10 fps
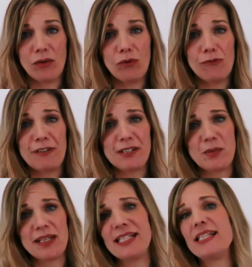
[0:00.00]
or fit to
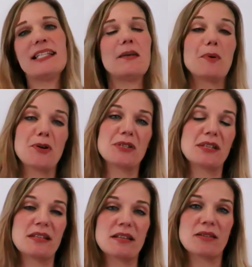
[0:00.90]
existing
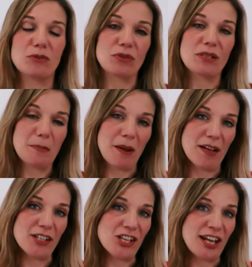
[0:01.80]
processes or supply
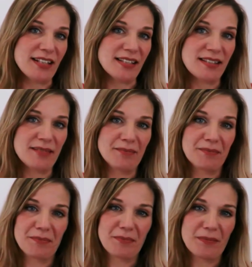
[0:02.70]
chains.
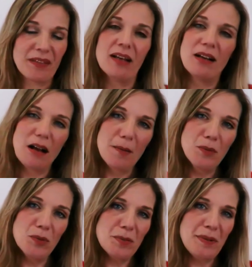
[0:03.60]
A
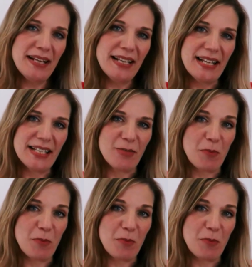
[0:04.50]
more complete list of